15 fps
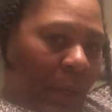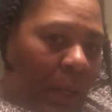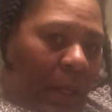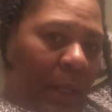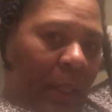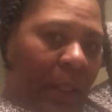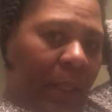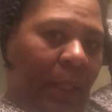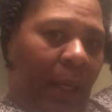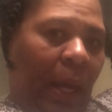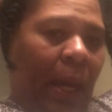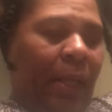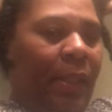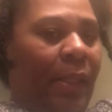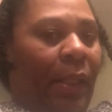any
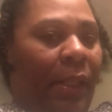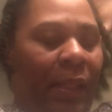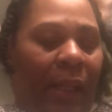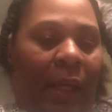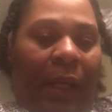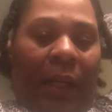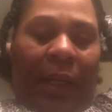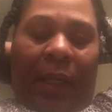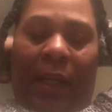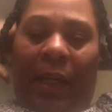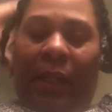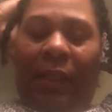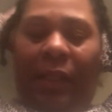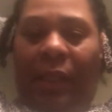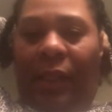
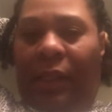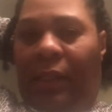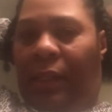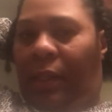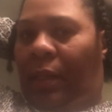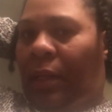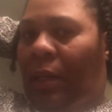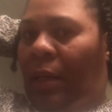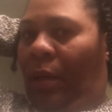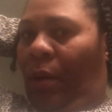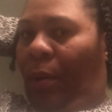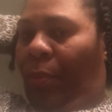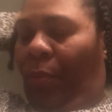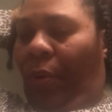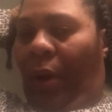excess
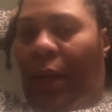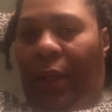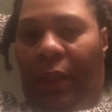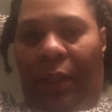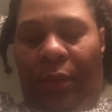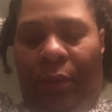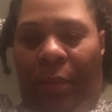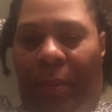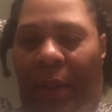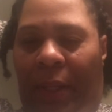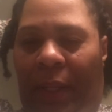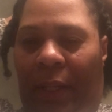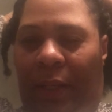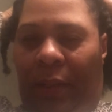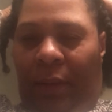product on
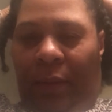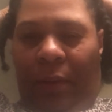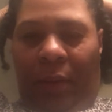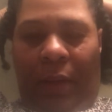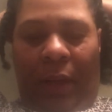my hair,